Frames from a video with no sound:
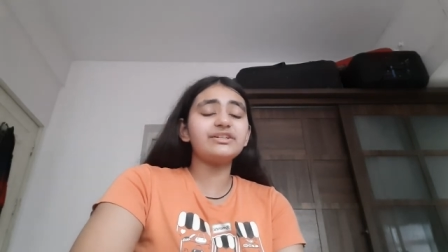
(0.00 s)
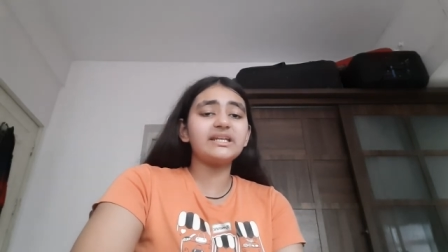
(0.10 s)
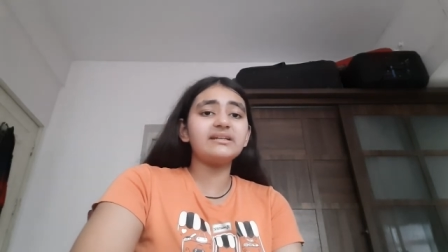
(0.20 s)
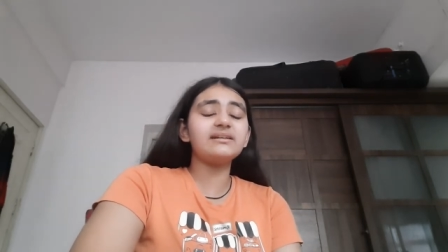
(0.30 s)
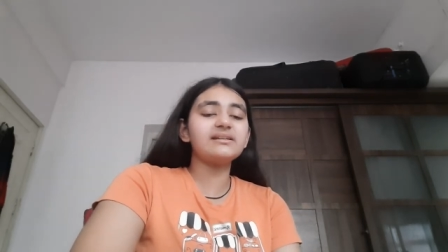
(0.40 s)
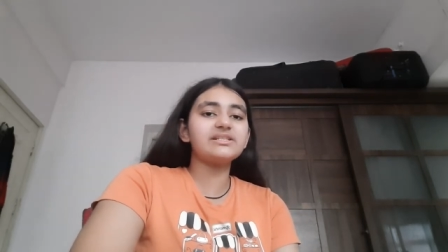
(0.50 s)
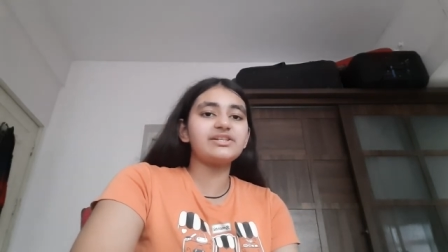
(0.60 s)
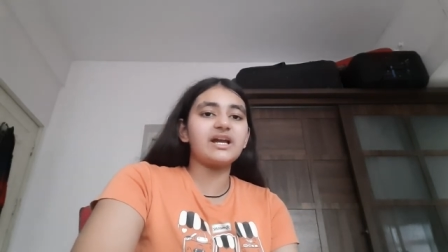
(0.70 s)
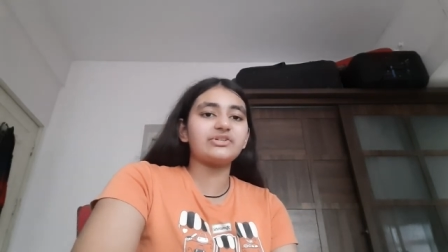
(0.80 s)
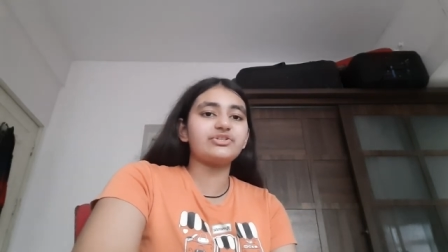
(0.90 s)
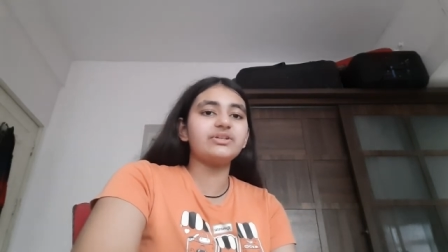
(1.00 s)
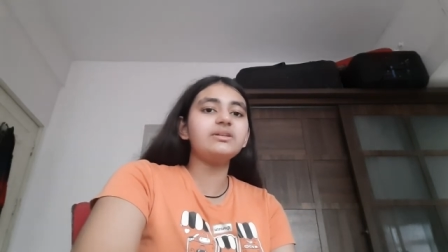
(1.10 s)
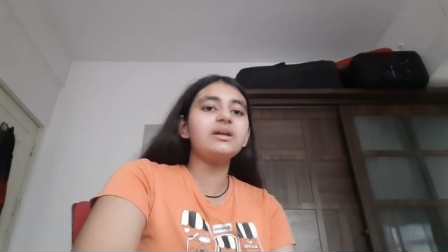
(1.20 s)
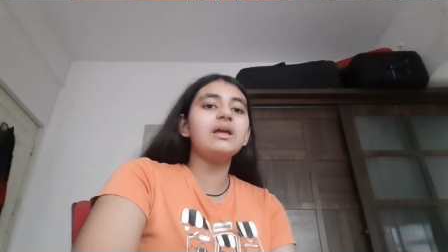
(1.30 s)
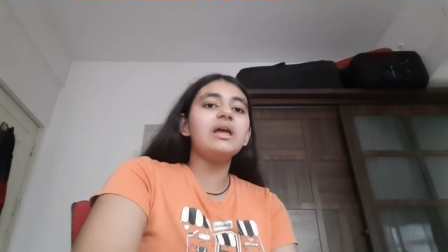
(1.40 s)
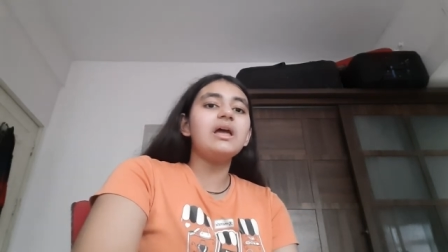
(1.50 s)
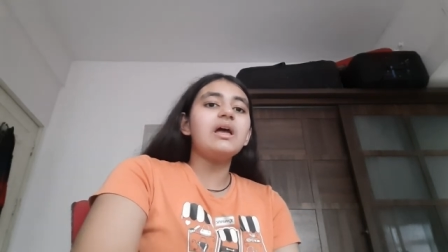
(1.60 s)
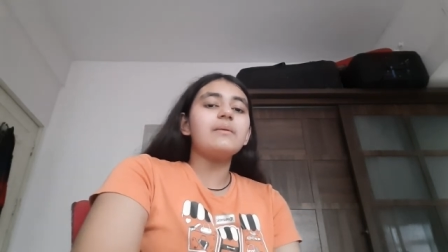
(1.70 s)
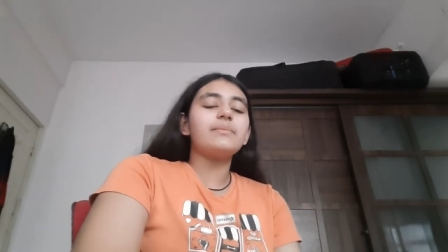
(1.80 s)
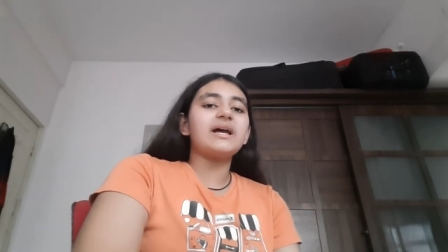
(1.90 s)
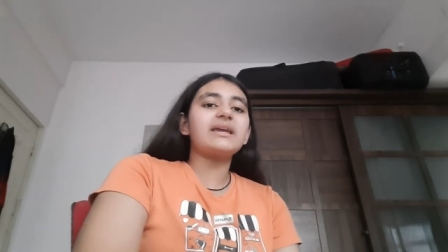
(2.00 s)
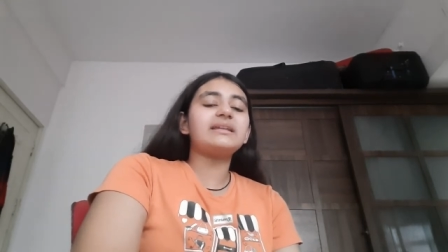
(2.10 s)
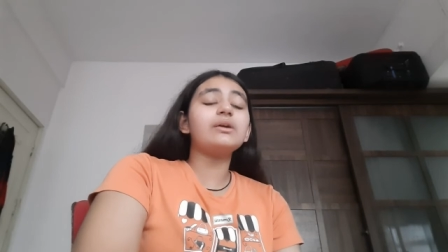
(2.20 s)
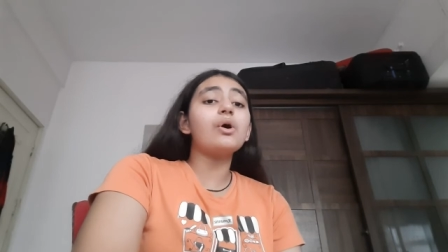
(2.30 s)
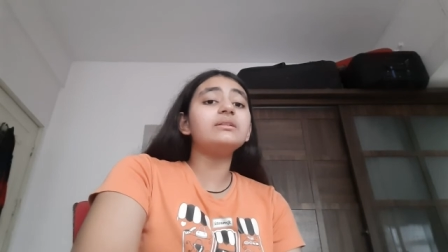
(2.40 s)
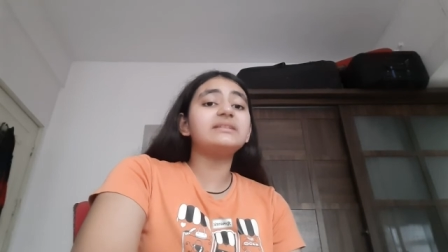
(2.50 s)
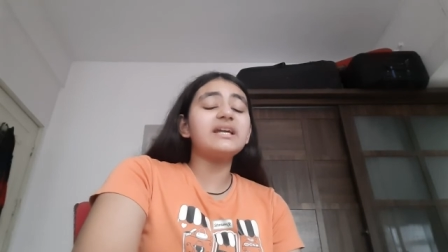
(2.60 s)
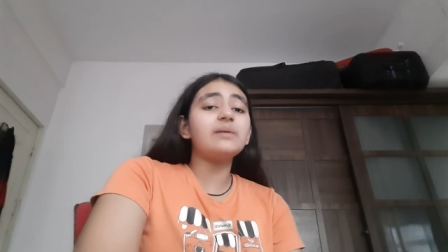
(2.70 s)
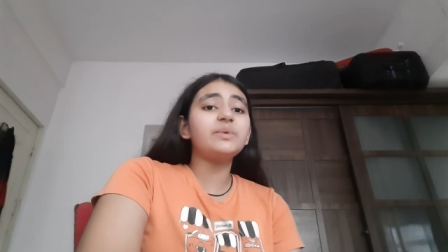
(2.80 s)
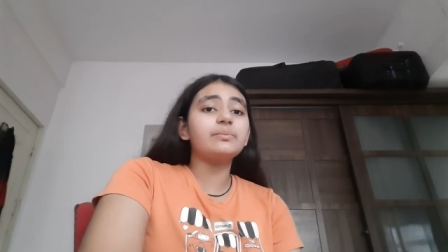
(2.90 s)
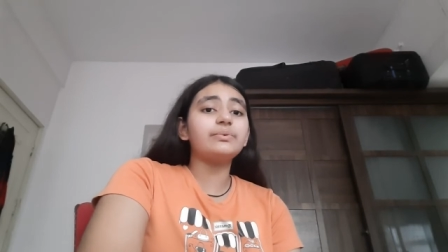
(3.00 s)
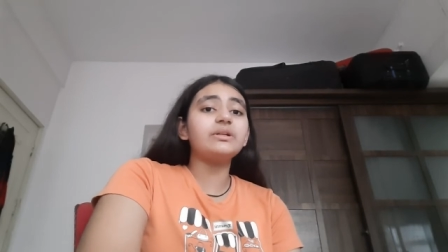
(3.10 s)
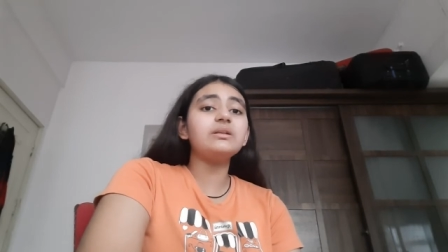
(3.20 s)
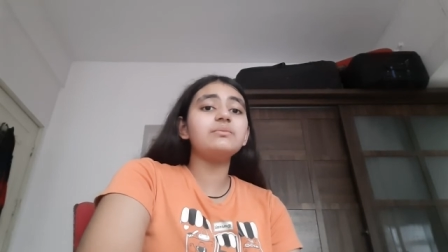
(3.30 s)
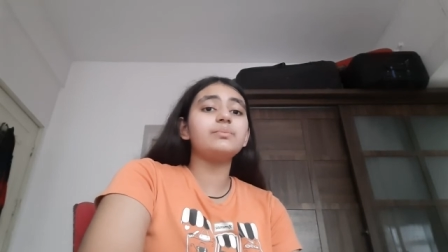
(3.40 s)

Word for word: create a distraction by getting all their people,